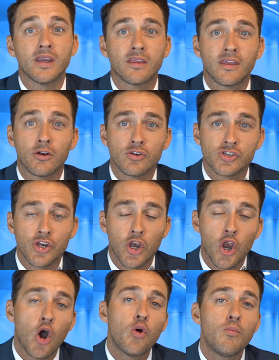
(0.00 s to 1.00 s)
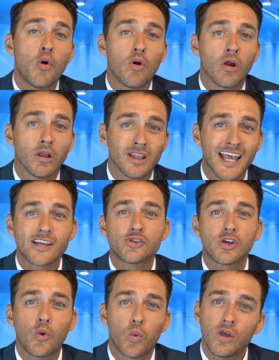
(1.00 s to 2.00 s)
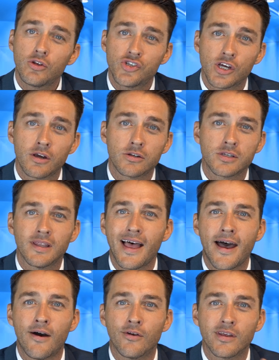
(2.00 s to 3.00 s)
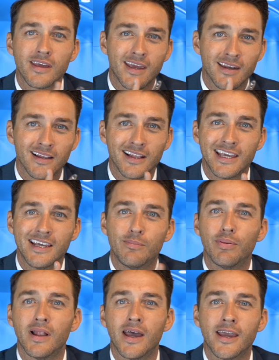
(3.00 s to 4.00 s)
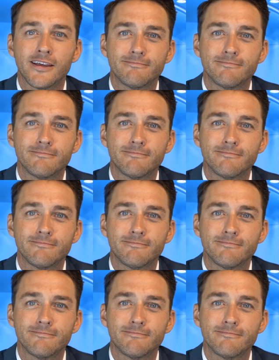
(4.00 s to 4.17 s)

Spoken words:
there is no more electric wheelchairs allowed in league play.